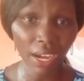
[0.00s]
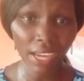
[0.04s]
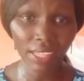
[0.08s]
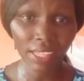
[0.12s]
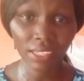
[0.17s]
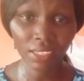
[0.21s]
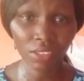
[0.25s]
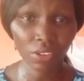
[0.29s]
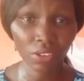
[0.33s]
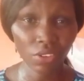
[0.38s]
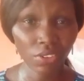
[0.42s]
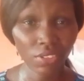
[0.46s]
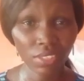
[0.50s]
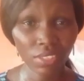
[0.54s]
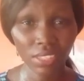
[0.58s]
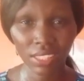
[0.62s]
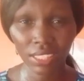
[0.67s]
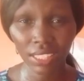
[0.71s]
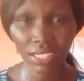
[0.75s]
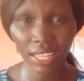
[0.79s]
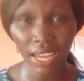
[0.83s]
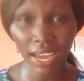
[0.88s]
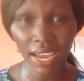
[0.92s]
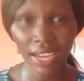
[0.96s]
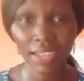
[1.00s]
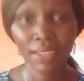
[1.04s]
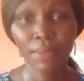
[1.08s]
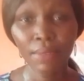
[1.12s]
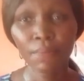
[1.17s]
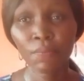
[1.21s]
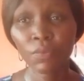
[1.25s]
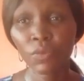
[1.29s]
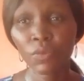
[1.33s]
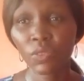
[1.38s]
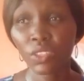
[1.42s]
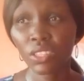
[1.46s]
I didn't consider
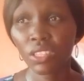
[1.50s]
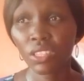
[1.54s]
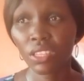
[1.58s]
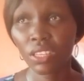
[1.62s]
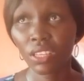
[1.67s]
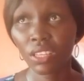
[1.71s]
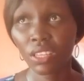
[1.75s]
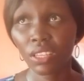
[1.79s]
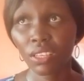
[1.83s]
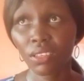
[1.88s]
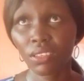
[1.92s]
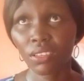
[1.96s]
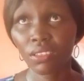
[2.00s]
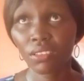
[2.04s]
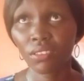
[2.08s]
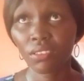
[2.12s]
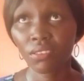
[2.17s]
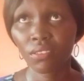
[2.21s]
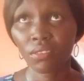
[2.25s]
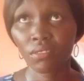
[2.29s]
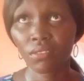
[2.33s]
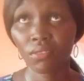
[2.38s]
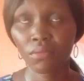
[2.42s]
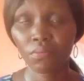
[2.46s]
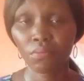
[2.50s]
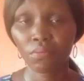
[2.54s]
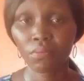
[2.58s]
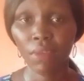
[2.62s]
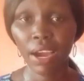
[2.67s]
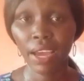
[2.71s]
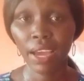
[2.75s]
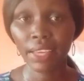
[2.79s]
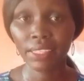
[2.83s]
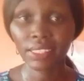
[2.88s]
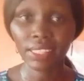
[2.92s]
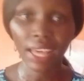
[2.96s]
the
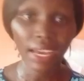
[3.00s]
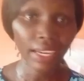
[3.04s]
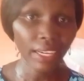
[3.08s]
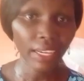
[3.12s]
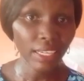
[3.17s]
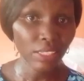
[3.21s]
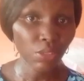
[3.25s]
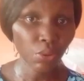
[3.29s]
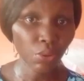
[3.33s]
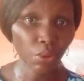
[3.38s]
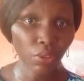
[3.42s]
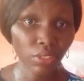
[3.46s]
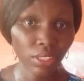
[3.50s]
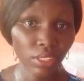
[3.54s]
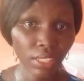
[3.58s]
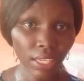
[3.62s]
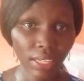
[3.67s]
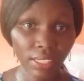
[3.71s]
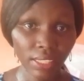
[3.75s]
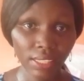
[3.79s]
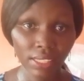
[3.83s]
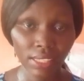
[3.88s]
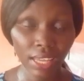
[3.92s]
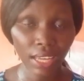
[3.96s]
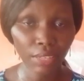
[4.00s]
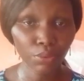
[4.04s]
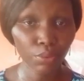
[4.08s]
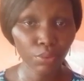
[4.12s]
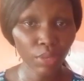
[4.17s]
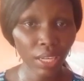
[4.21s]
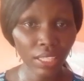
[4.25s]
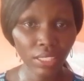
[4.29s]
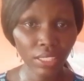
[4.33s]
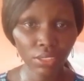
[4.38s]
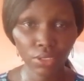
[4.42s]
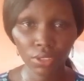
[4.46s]
my target audience and
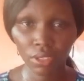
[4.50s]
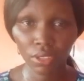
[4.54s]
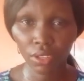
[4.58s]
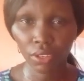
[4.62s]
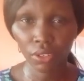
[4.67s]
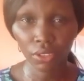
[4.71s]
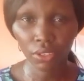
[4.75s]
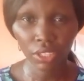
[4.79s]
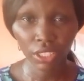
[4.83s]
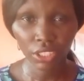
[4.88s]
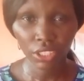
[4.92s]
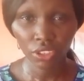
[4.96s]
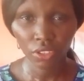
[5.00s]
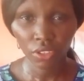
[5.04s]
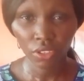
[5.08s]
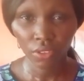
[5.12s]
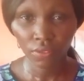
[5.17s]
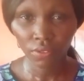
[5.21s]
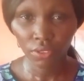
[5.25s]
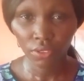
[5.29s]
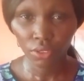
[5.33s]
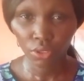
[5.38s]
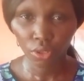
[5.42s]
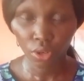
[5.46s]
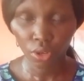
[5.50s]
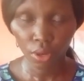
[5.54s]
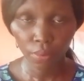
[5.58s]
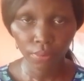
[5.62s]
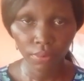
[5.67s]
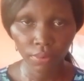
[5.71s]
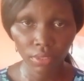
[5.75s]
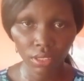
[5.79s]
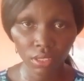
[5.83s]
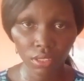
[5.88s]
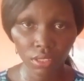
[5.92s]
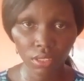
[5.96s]
where the location of the shop
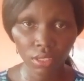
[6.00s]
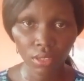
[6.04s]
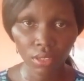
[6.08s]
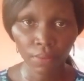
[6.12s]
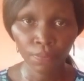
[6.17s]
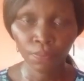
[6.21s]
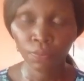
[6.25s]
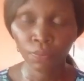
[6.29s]
is.